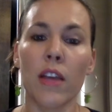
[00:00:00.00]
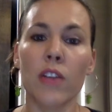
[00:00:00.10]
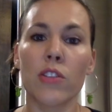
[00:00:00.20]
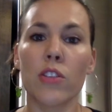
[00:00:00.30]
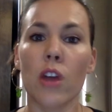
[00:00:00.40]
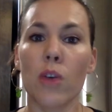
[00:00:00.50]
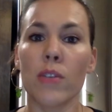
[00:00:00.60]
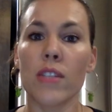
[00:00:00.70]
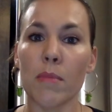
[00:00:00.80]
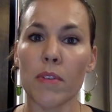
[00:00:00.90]
So
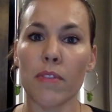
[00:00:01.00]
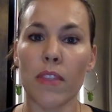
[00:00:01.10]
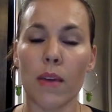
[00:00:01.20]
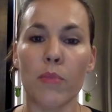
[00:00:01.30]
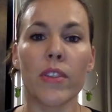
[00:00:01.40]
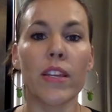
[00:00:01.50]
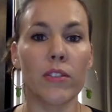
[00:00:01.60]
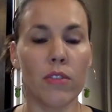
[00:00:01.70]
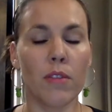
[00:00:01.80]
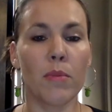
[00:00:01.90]
some of them, when they
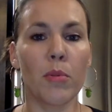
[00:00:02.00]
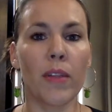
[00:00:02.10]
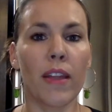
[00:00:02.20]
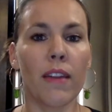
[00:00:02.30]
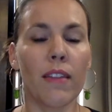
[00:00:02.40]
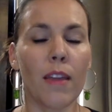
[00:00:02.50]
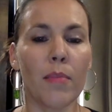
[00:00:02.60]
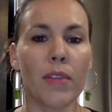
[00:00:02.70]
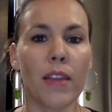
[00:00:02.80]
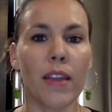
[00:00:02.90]
do their meal plan, they
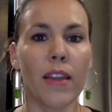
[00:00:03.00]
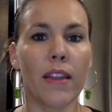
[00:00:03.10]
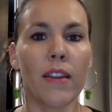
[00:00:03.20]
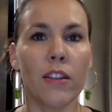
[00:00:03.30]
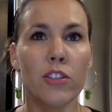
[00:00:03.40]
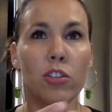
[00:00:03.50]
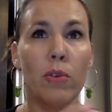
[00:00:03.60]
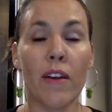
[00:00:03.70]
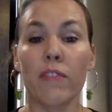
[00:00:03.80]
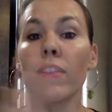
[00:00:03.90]
plan to
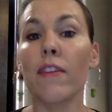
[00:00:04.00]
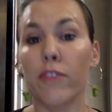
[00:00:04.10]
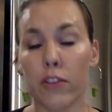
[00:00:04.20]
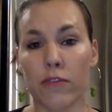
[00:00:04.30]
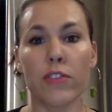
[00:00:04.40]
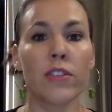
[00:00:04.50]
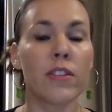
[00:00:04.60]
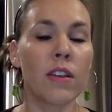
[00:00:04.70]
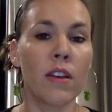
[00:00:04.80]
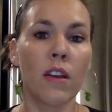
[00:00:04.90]
have
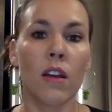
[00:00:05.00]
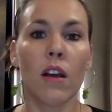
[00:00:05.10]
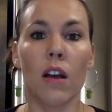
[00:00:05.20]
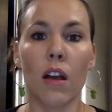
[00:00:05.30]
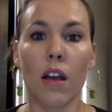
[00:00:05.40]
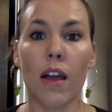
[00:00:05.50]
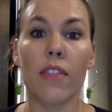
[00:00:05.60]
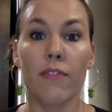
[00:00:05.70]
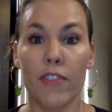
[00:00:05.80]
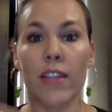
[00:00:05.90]
leftovers uh,
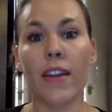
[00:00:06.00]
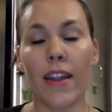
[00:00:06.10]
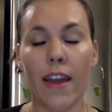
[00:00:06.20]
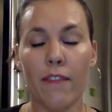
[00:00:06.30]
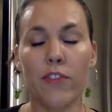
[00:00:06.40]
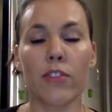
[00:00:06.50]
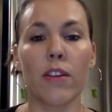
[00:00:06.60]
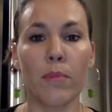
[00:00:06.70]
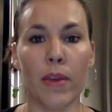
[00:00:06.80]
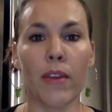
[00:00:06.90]
the night after
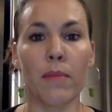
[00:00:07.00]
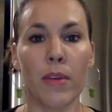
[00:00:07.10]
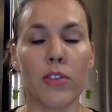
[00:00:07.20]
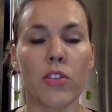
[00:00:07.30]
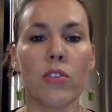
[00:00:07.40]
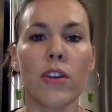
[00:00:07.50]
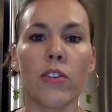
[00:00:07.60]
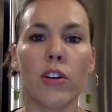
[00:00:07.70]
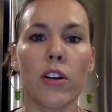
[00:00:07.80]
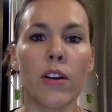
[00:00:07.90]
their big meal. So they'll
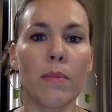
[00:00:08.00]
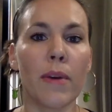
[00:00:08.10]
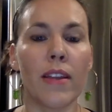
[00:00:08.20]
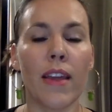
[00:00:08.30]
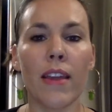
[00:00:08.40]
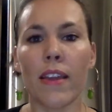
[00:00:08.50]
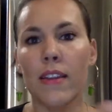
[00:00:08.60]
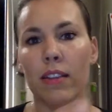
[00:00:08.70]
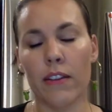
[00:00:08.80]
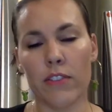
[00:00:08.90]
cook Monday and
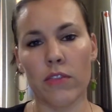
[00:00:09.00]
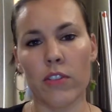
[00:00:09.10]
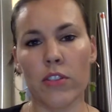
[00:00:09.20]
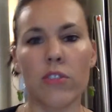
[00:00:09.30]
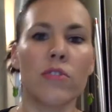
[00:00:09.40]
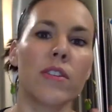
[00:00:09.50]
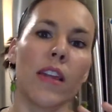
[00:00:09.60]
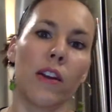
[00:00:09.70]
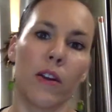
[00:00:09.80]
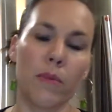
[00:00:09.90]
eat leftovers
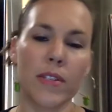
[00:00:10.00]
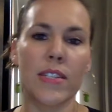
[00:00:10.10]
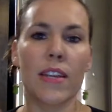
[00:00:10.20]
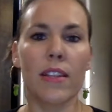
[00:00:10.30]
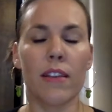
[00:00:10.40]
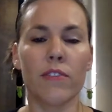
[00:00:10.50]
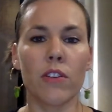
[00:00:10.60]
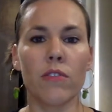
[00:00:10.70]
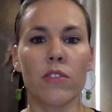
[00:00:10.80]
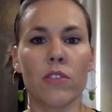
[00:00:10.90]
Tuesday, cook Wednesday, eat
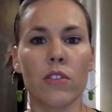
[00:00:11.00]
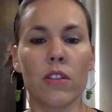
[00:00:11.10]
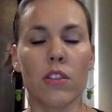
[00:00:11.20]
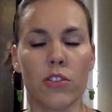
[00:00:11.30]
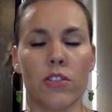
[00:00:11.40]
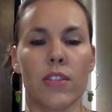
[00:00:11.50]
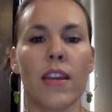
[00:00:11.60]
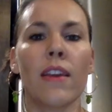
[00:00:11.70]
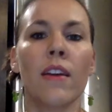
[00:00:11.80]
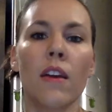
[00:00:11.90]
leftovers
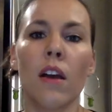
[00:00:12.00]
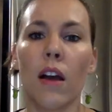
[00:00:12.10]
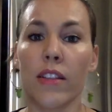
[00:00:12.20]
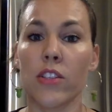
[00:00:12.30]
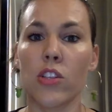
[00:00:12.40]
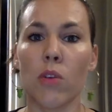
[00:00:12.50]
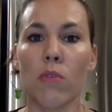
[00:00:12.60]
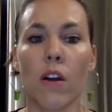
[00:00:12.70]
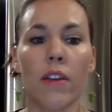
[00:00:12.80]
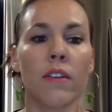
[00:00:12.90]
Thursday, and so
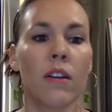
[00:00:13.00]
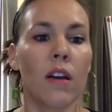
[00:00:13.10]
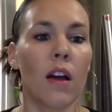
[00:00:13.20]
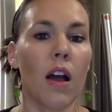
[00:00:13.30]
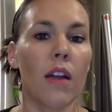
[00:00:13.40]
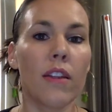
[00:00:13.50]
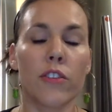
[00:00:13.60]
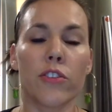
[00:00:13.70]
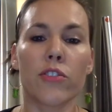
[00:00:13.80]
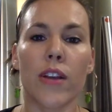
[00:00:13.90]
on.
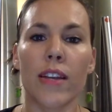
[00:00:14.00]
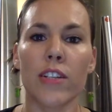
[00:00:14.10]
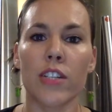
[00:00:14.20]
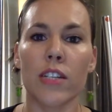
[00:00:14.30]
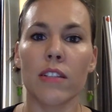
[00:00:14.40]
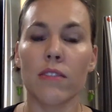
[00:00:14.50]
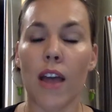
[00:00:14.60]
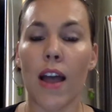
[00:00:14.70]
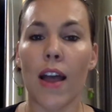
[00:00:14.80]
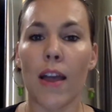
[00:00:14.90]
Another strategy,
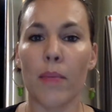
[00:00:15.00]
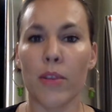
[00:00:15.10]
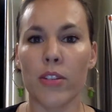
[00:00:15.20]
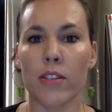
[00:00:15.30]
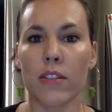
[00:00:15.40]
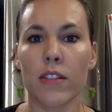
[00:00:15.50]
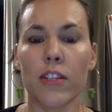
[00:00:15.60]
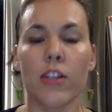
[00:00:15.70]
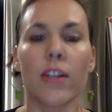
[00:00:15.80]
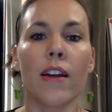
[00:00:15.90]
I personally
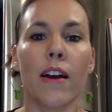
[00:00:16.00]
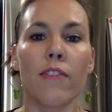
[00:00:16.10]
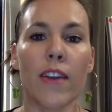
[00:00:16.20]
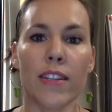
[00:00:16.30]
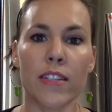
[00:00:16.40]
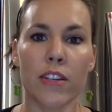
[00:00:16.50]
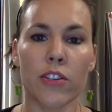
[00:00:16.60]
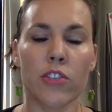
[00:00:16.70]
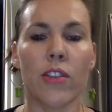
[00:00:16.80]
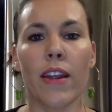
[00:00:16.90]
cook enough at dinner
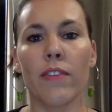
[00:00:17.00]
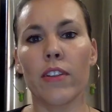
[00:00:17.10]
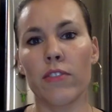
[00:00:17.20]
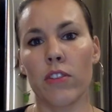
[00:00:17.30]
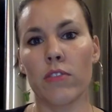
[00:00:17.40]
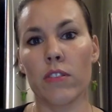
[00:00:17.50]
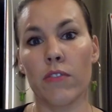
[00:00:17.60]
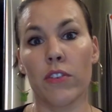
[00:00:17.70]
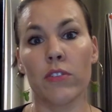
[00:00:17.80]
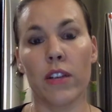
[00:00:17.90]
so that I have leftovers
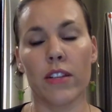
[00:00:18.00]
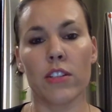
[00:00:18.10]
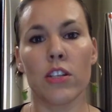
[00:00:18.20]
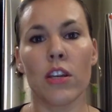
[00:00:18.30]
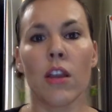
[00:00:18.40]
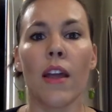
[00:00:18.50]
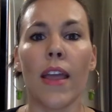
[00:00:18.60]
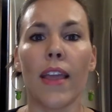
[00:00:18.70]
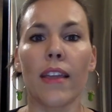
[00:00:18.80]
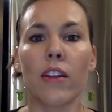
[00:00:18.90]
for lunch.
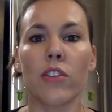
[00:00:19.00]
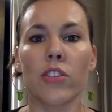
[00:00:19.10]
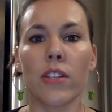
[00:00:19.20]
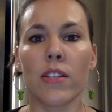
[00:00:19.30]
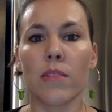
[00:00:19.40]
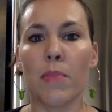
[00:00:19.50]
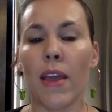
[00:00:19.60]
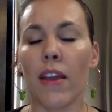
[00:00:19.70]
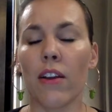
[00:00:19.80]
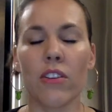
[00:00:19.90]
And I'll throw
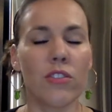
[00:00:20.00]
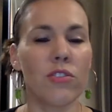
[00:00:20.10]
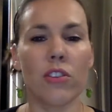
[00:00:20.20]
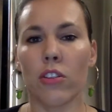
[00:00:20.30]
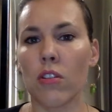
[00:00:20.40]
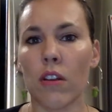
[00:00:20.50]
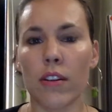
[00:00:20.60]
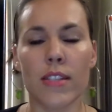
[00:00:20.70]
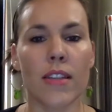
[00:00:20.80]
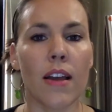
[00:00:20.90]
it on
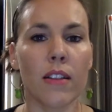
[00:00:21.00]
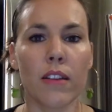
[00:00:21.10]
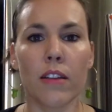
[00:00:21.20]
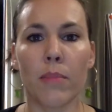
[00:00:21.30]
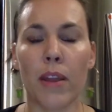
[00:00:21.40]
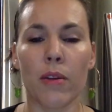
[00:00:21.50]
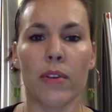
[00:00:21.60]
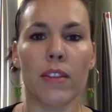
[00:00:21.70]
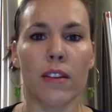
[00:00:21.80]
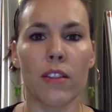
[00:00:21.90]
a salad, pair it
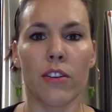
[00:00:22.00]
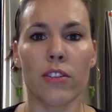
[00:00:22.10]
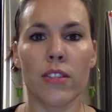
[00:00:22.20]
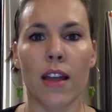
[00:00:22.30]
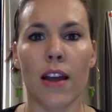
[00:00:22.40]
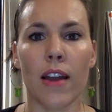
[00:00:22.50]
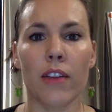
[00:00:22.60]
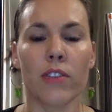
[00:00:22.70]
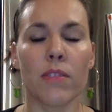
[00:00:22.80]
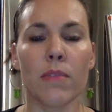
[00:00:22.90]
with another side
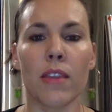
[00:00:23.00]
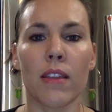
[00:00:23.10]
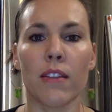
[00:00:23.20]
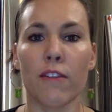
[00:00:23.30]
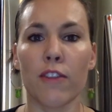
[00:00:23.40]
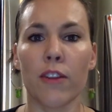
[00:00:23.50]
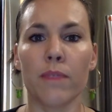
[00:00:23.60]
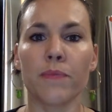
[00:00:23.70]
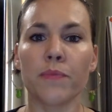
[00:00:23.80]
or something different